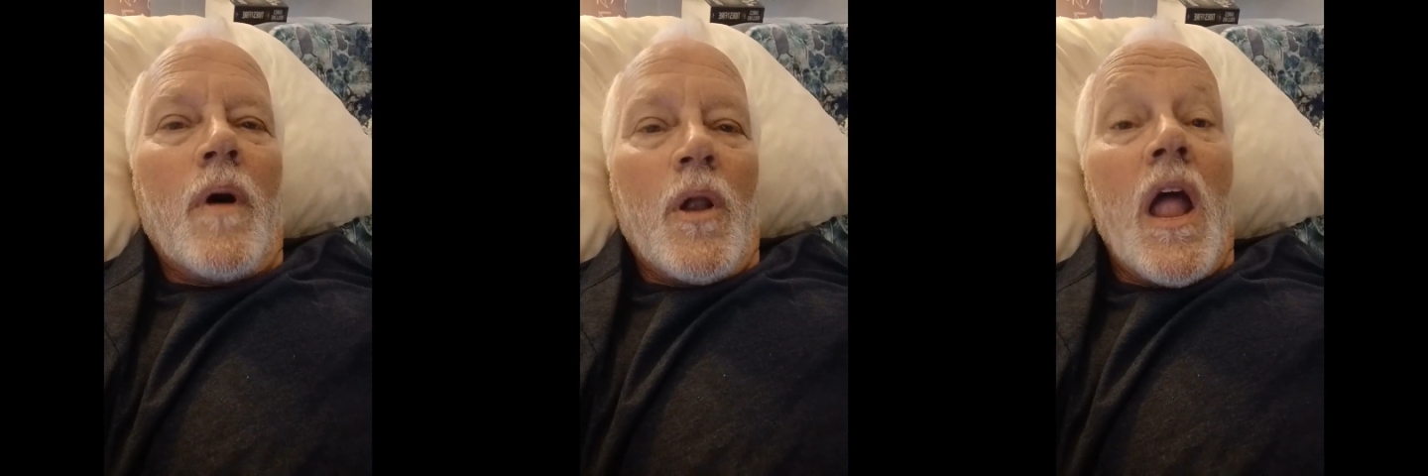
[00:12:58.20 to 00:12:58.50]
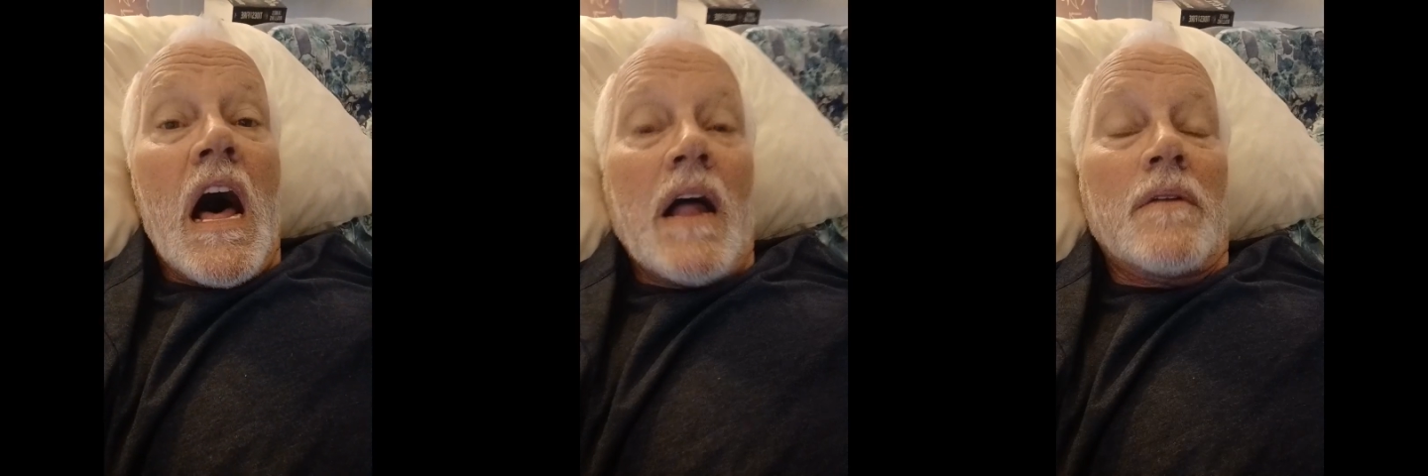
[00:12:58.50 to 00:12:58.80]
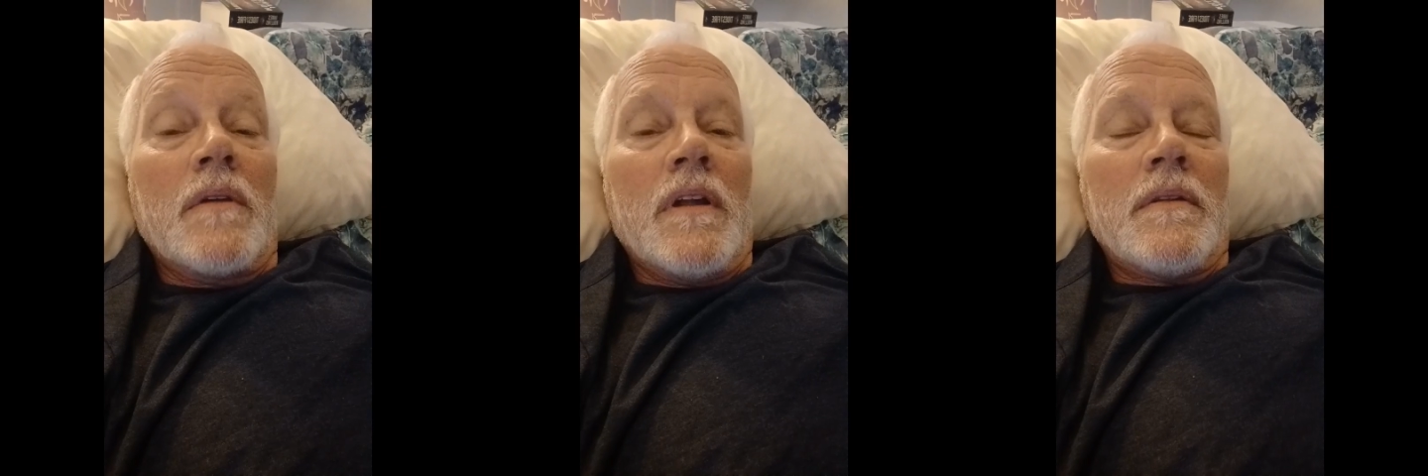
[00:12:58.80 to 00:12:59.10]
a lot,
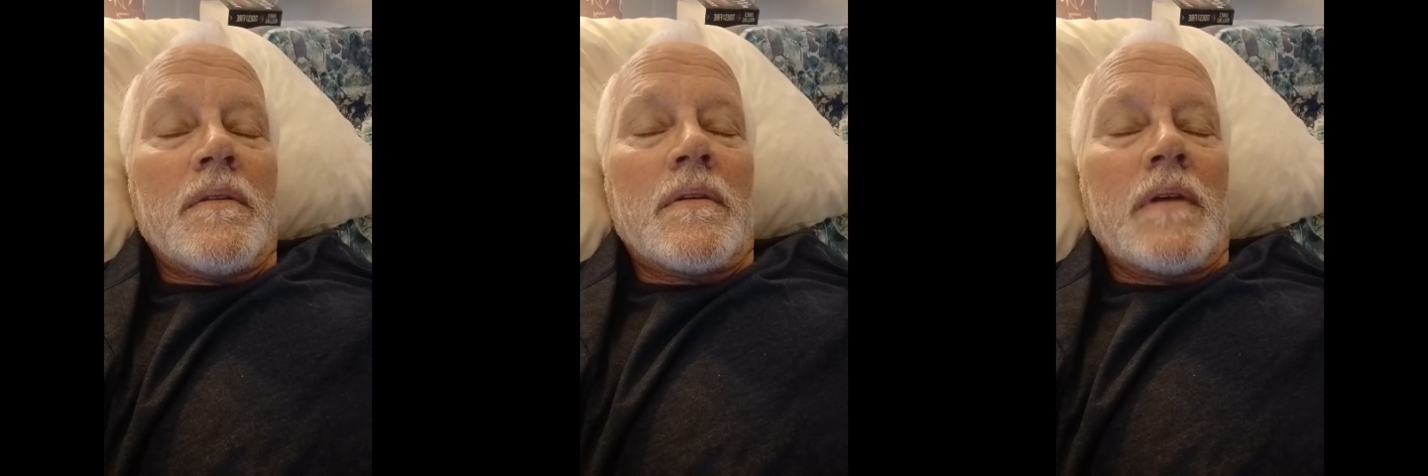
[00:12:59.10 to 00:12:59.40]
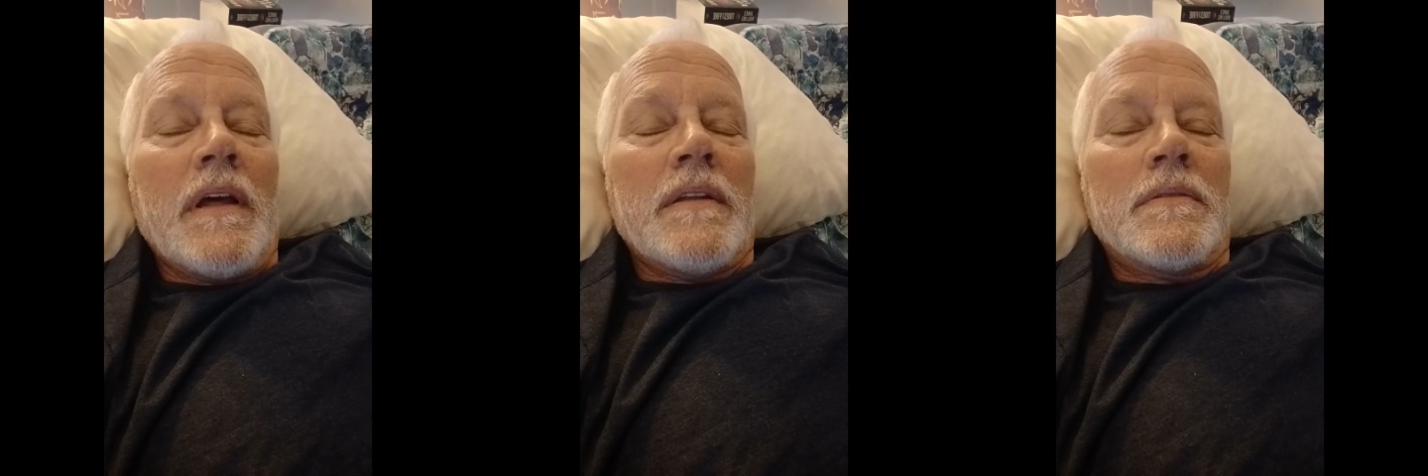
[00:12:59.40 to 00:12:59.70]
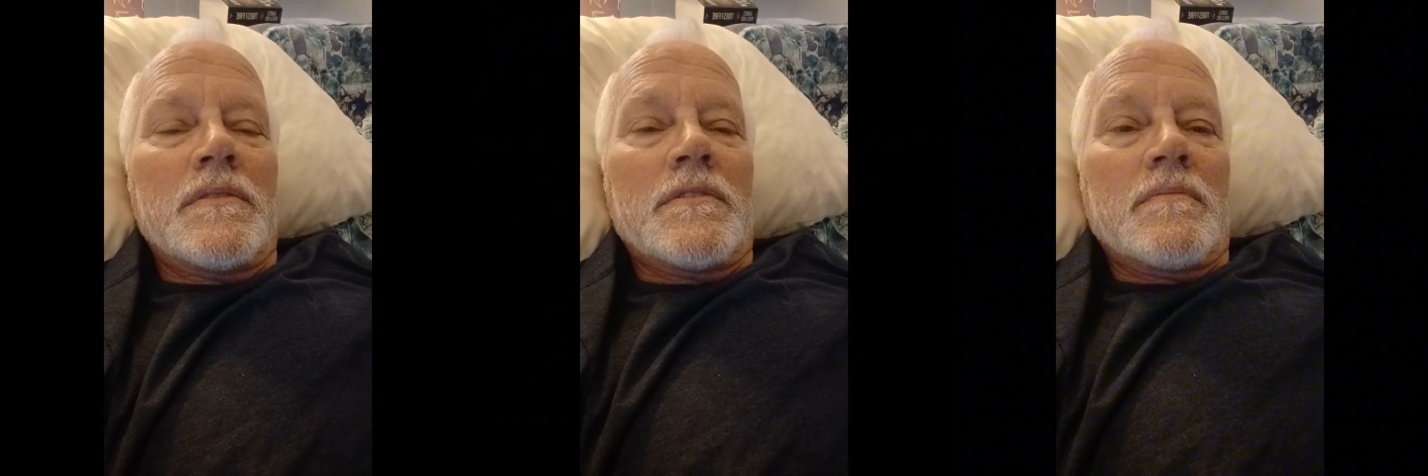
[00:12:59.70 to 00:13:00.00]
and
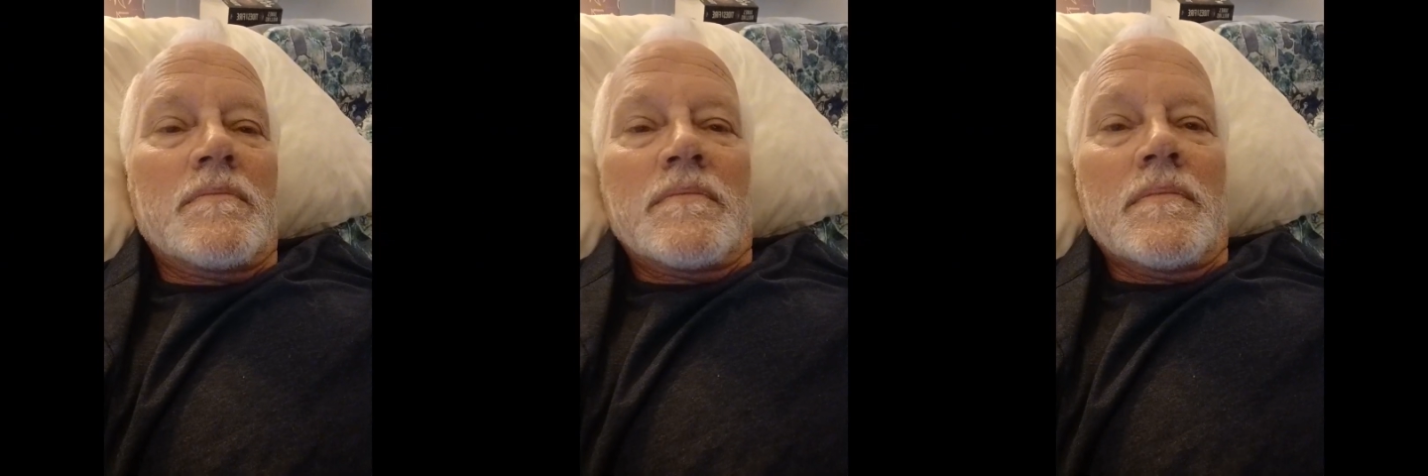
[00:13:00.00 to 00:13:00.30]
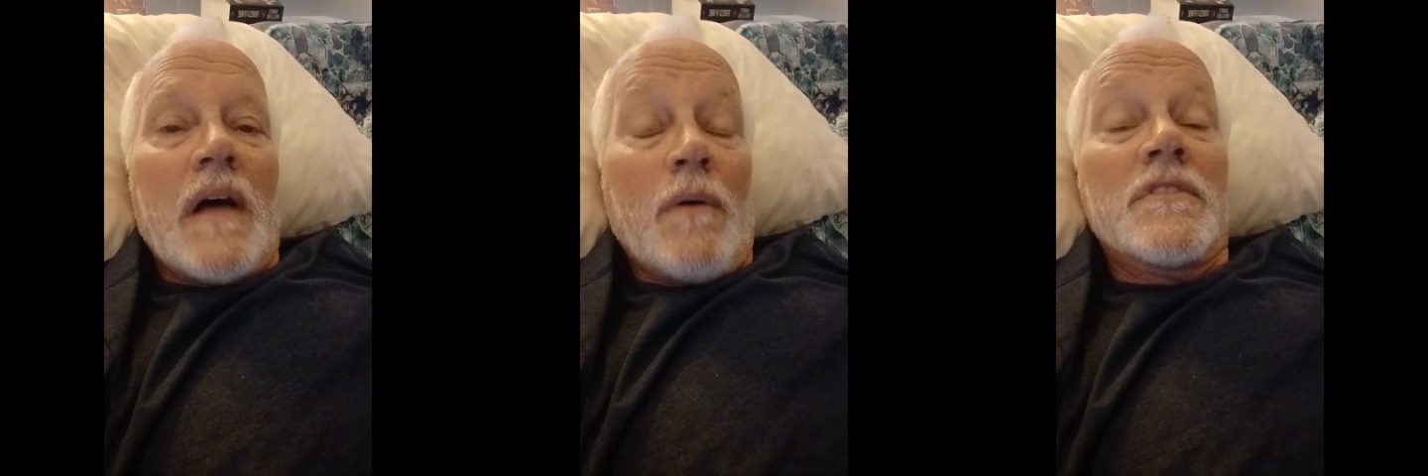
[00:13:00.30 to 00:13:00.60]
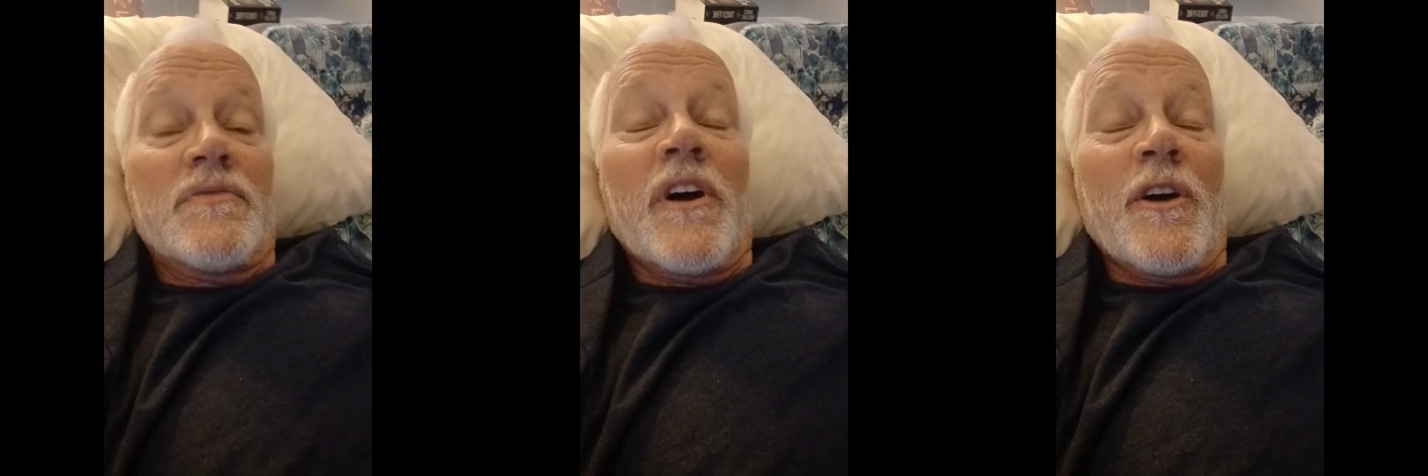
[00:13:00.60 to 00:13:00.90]
and I
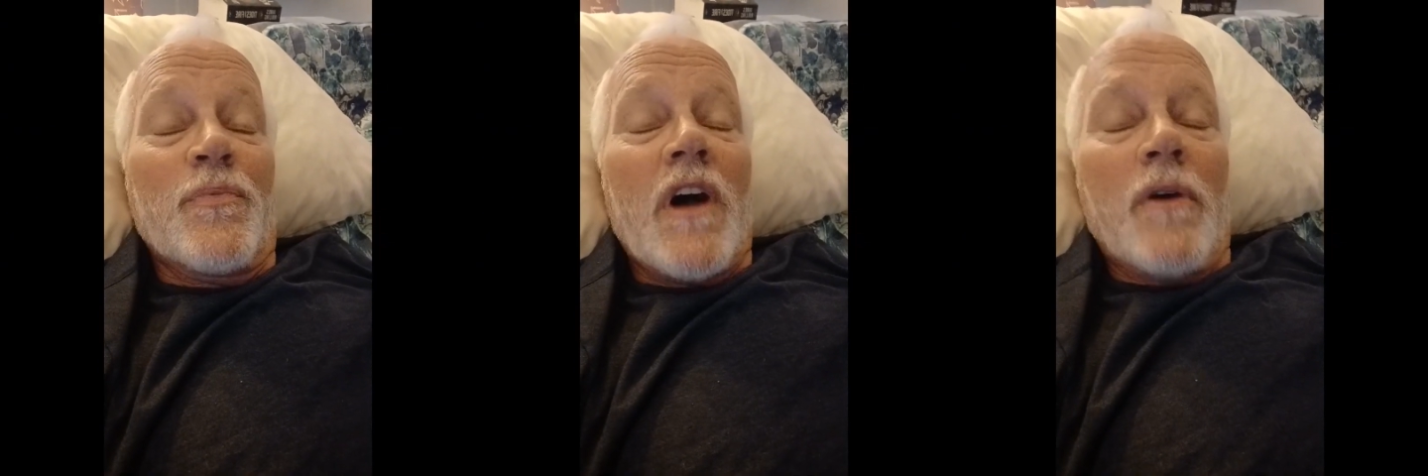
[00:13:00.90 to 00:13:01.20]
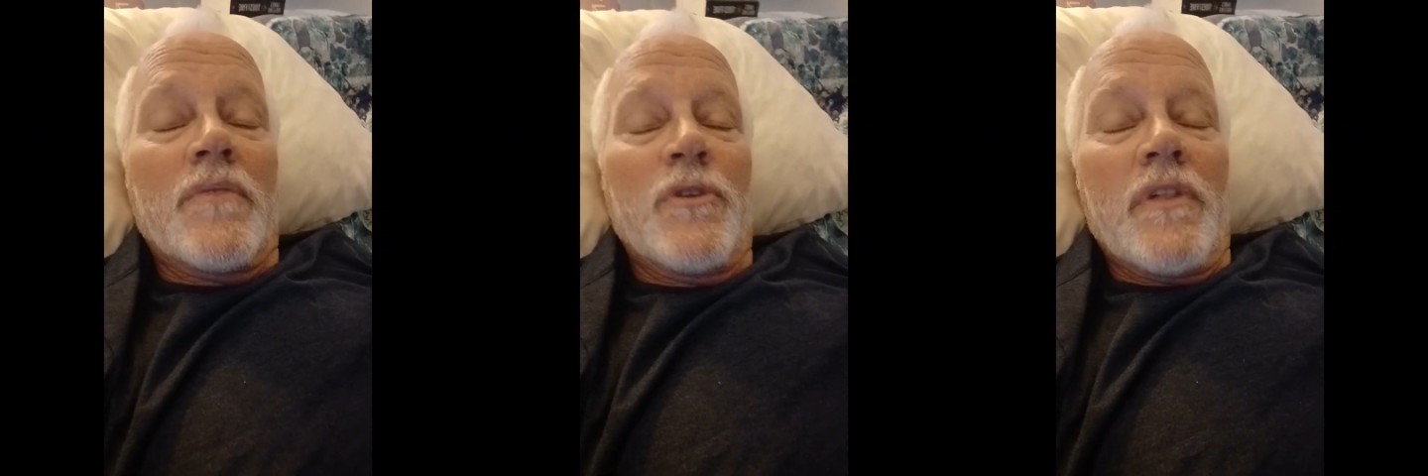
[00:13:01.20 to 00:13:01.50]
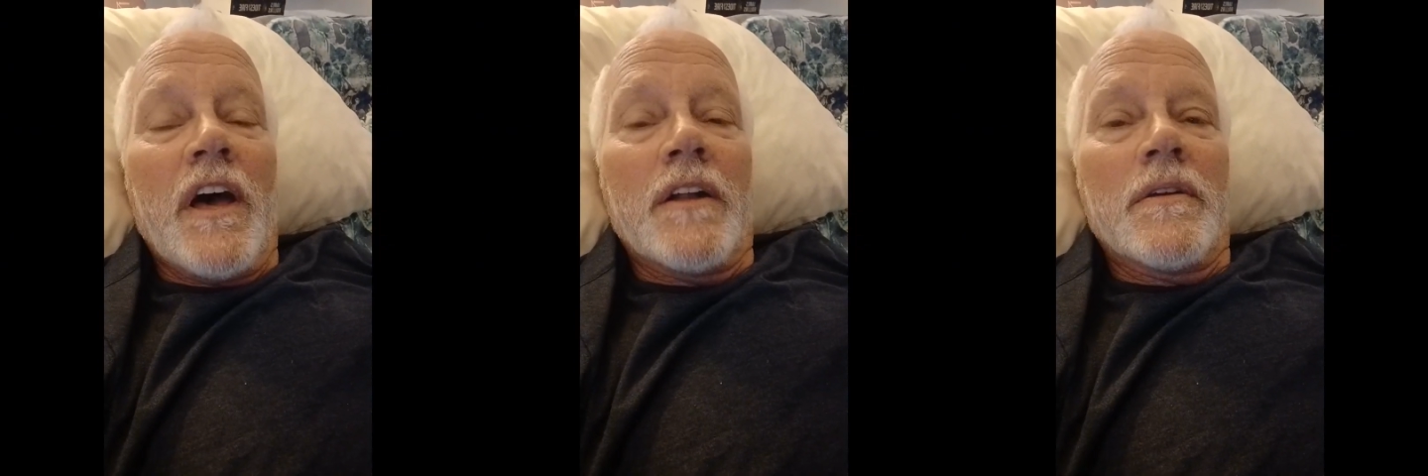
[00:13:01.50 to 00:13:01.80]
was very proud of you then,